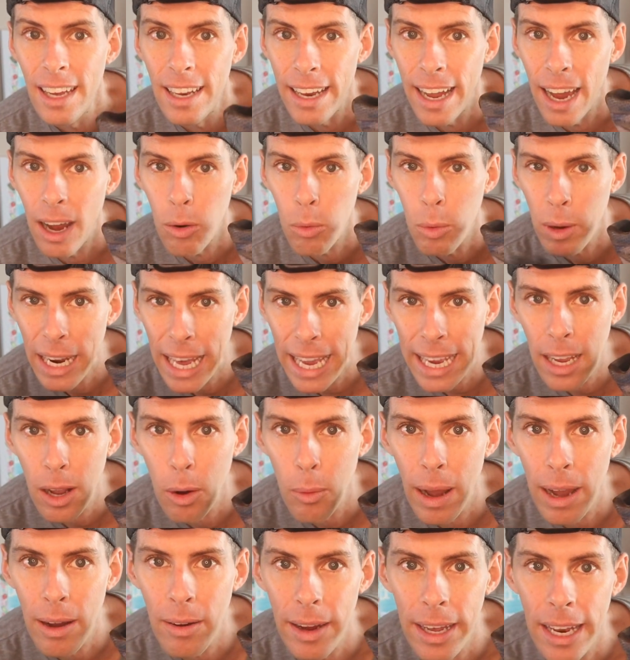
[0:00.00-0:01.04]
Now, when I
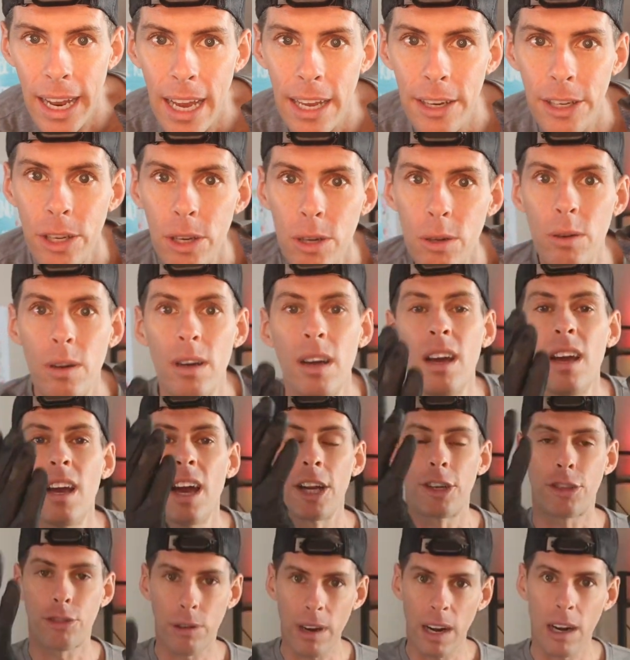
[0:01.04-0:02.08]
go out and I do
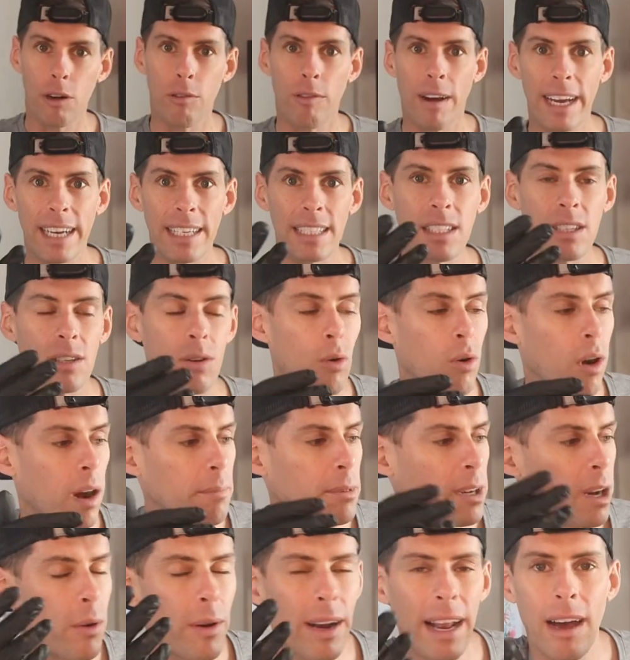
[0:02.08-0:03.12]
a trail race, or
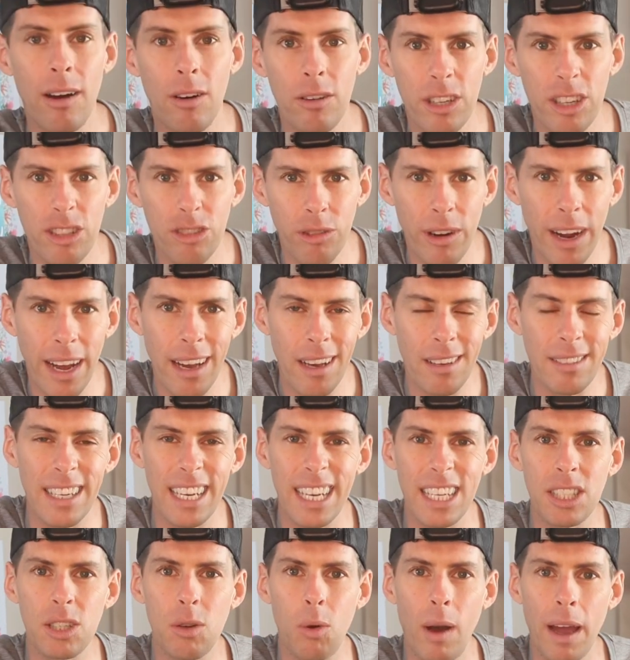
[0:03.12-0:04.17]
I'm going out on the trails
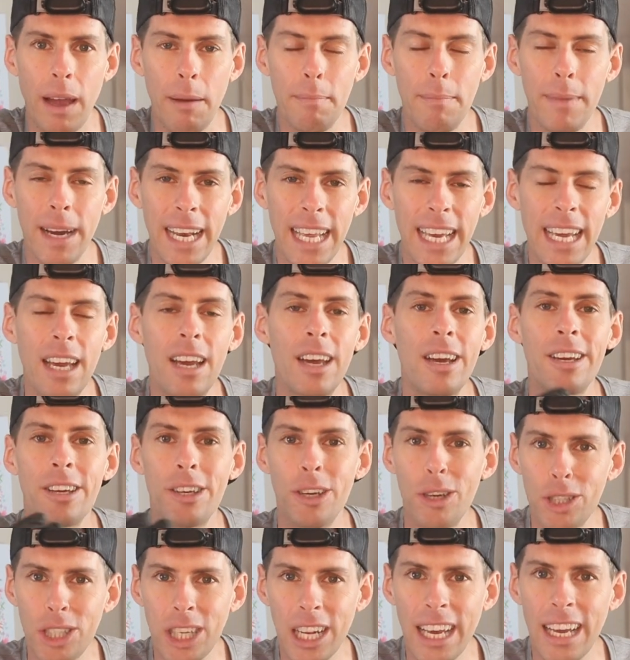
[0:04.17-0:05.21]
and it's quite muddy,
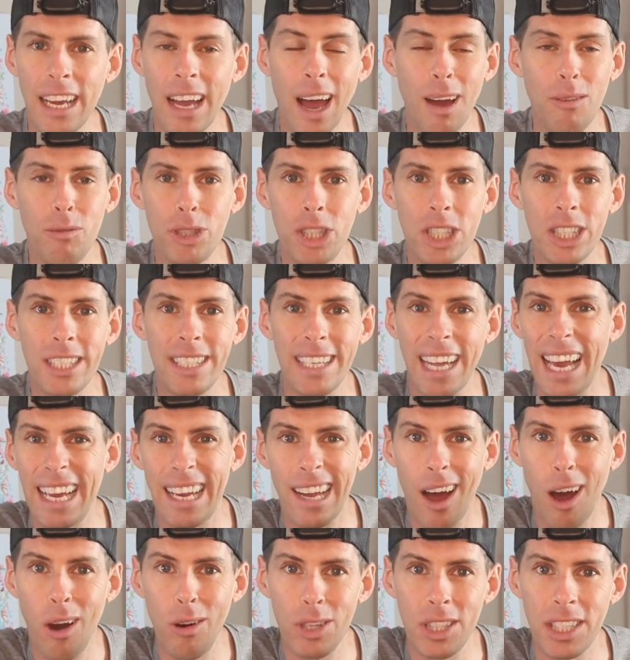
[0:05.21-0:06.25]
usually I will just
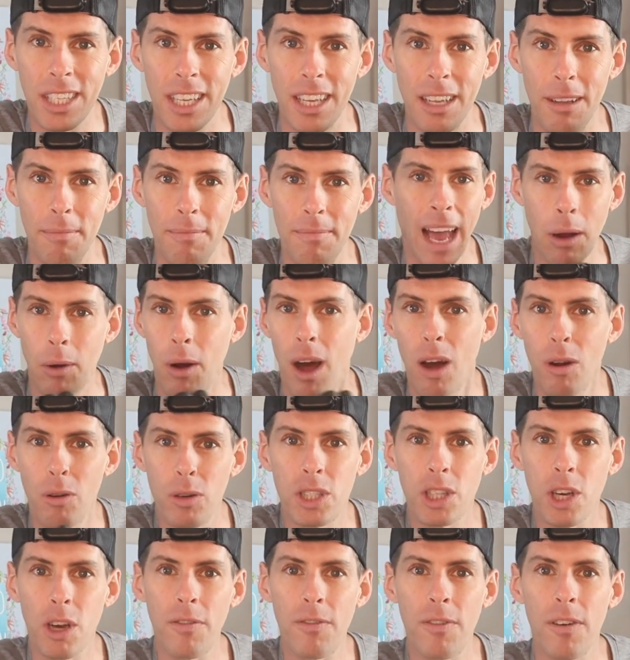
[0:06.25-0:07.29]
take a hose to them. I'll
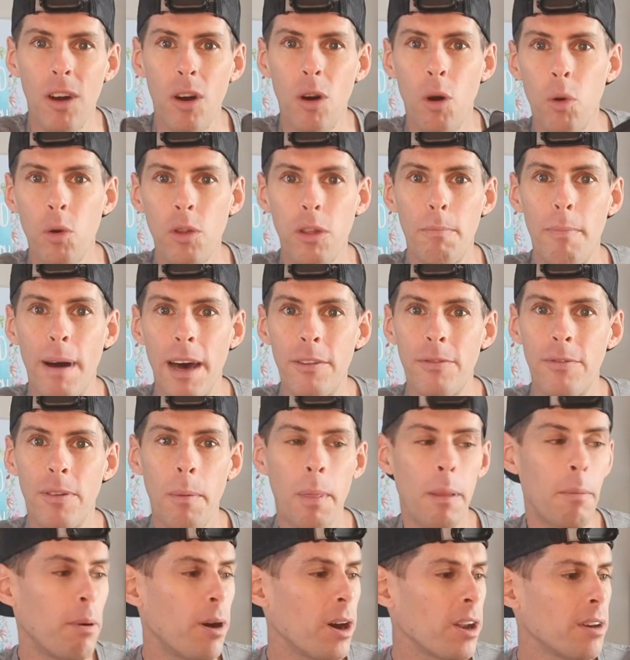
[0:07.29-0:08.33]
hose off all the mud
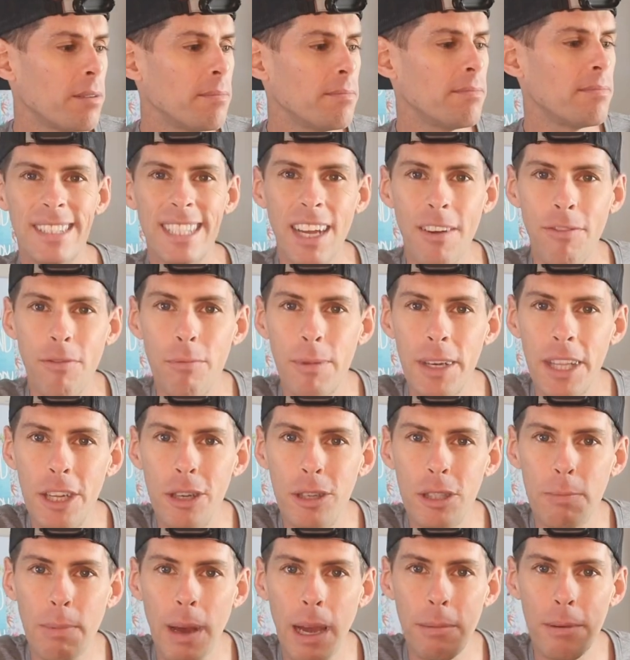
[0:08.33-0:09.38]
from the bottom, stuff them with
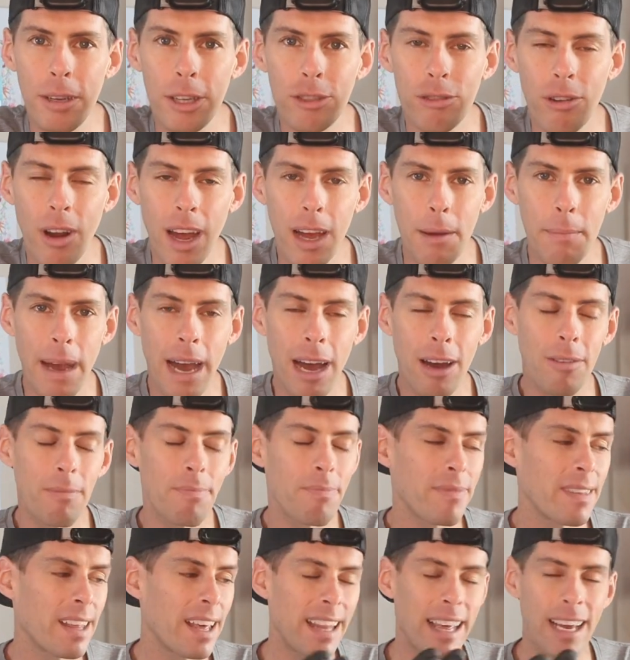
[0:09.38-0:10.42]
newspaper to dry them out,
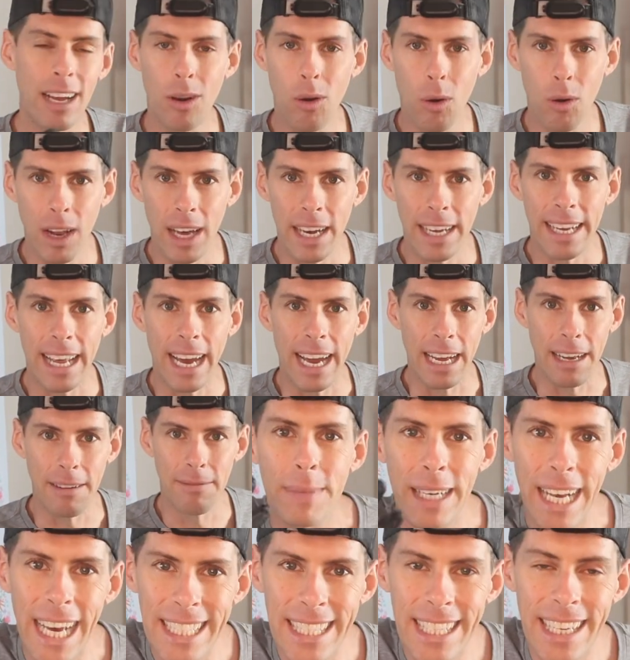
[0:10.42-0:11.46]
and then call it a day.
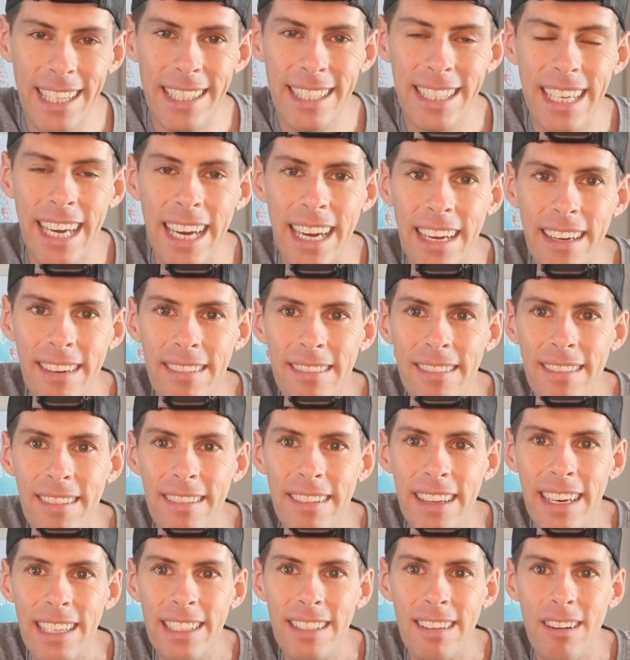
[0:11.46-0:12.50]
But as you can see,
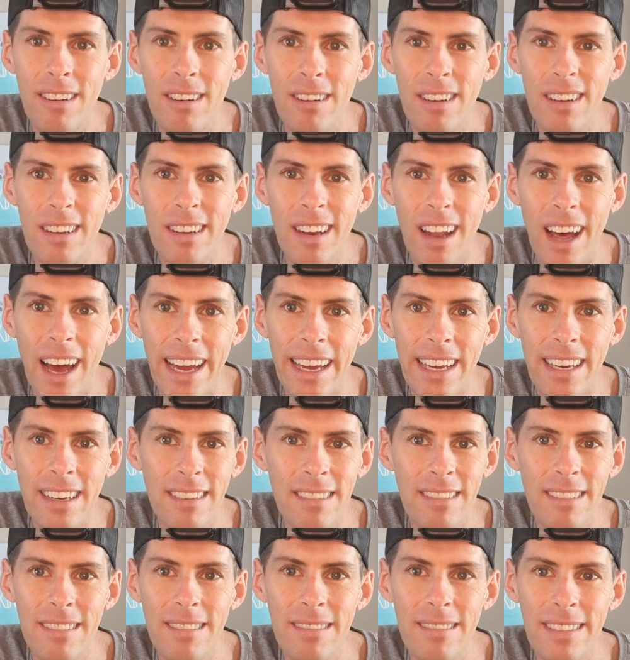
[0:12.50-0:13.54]
these look like,
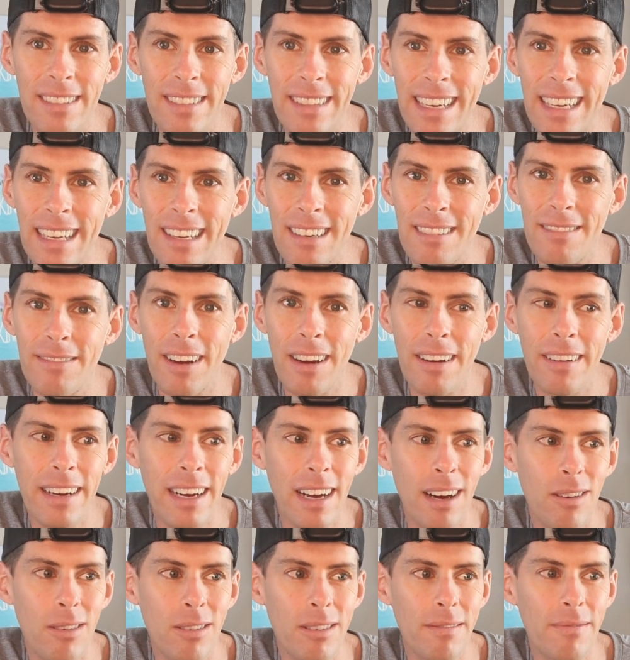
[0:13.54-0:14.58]
they look very
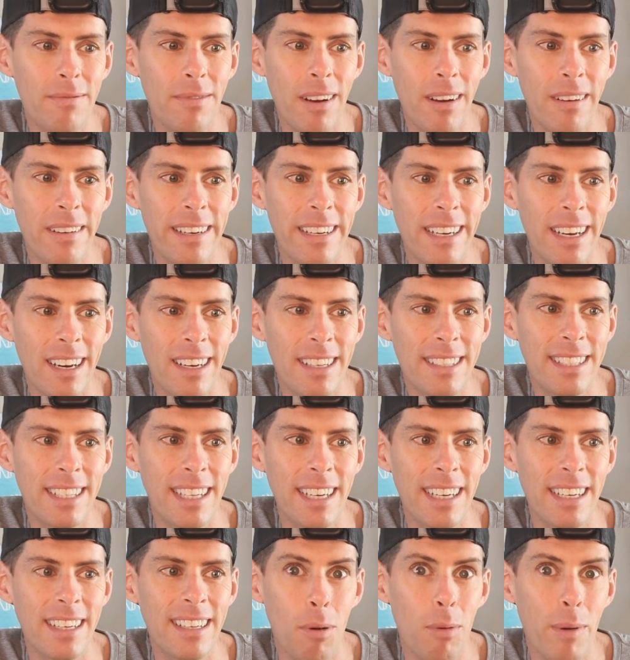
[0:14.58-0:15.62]
old and very
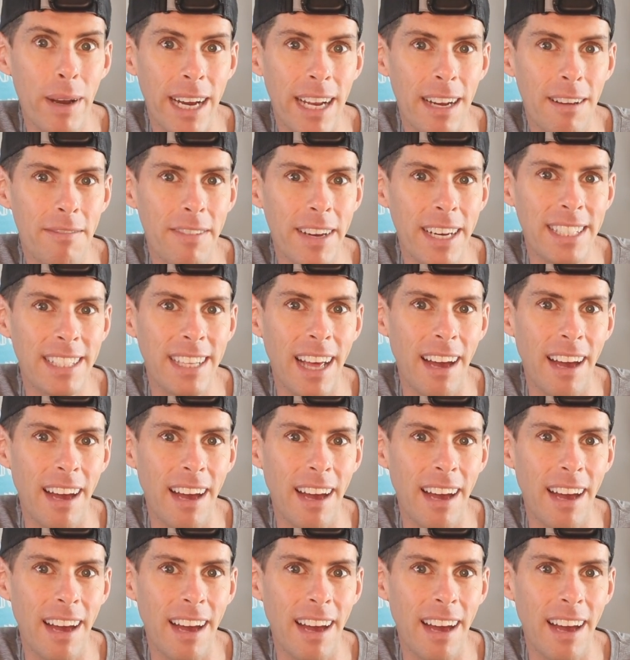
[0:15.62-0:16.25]
nasty, but we're gonna fix